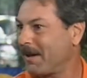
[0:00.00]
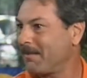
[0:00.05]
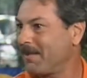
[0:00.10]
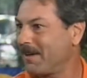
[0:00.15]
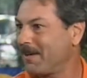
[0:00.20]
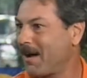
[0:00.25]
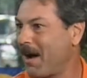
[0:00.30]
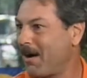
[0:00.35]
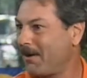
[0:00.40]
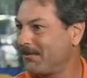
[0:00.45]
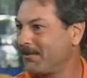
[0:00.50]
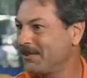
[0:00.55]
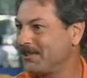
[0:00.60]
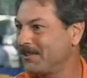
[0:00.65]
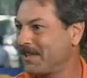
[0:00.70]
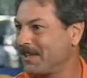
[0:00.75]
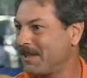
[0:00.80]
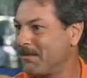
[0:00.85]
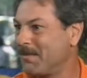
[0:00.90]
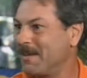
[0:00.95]
I mean,
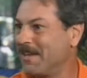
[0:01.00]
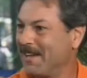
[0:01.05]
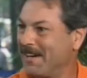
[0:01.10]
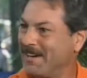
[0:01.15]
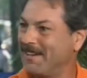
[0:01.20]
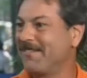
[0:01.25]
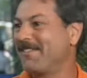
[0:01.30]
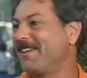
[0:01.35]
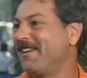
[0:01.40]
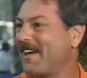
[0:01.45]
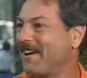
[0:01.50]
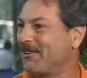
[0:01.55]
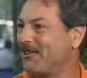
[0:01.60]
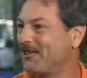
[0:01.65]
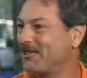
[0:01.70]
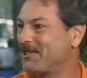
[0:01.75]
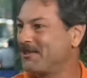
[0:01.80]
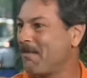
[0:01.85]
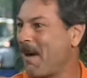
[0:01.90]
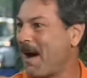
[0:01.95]
golfers at the beginning of the day are
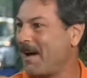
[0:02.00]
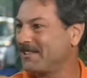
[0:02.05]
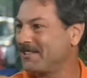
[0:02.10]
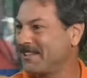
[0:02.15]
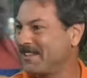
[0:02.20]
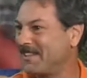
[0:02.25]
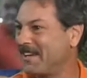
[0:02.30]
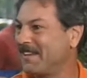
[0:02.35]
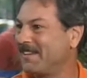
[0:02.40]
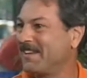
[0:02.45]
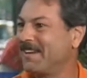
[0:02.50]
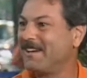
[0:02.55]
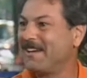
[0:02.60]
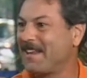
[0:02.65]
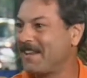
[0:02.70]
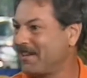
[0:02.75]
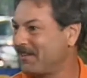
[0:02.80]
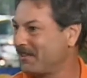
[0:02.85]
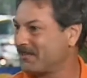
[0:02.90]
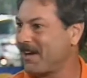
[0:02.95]
all smiles. At the end of the
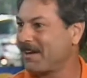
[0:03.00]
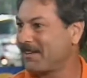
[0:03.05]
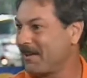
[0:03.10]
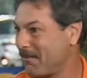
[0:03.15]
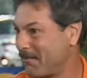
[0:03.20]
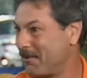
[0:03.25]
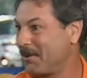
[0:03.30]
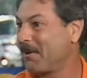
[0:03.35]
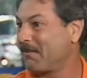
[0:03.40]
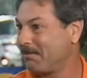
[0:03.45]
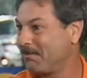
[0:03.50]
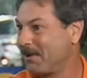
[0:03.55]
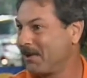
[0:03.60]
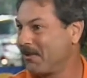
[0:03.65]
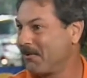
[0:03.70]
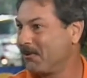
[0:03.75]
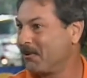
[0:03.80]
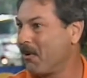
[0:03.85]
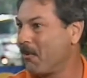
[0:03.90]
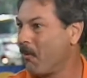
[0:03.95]
day, they look like they've
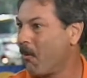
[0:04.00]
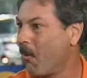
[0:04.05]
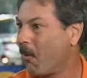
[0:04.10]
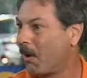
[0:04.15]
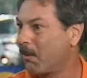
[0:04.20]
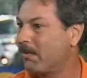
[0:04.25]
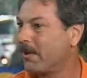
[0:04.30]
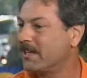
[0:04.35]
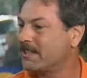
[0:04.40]
been through a war.